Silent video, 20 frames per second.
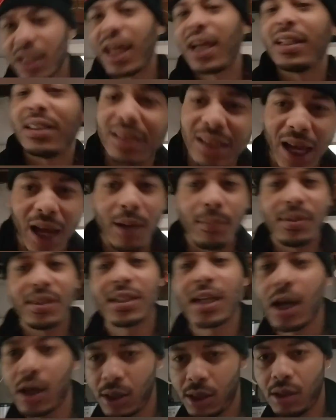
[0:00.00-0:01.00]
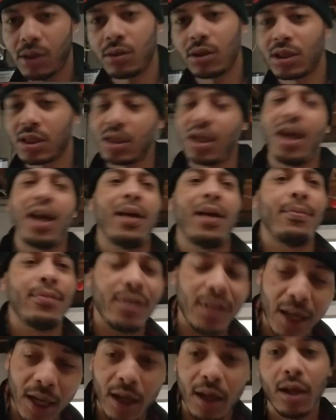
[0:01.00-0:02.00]
like zombies out here on the slab.
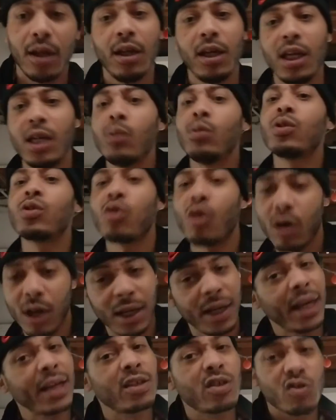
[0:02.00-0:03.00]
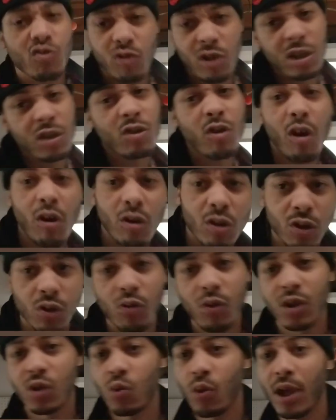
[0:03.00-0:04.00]
Yeah, he was talking that street talk
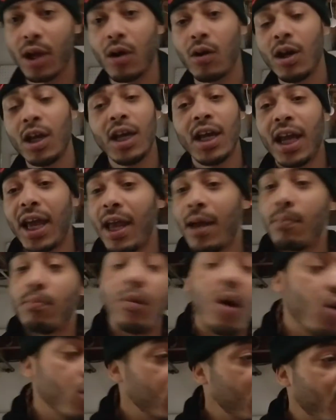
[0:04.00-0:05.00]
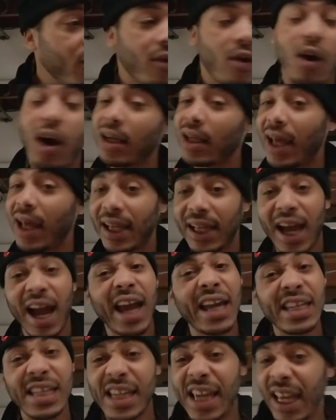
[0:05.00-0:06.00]
too as well. And most of all, I like how
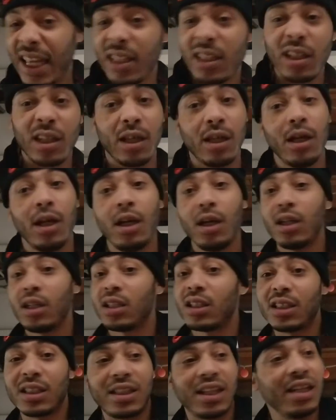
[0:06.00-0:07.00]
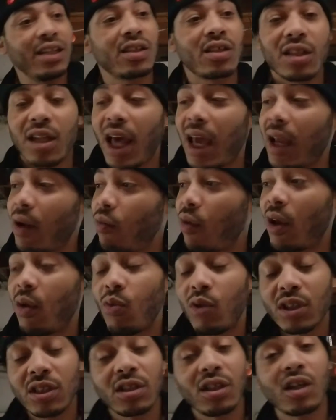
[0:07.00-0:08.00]
he ended it. This lightweight
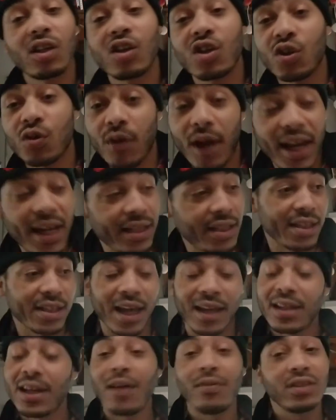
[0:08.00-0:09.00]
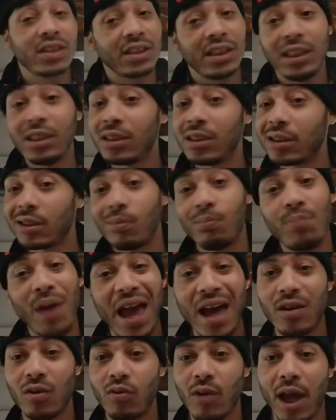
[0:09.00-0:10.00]
was the craziest. I never seen this in
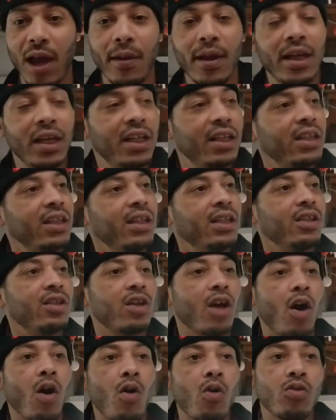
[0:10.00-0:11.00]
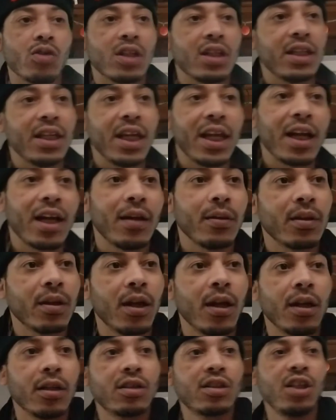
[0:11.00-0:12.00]
battle rap. Yo, the nigga
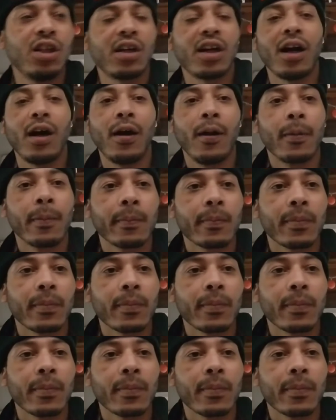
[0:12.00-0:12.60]
took a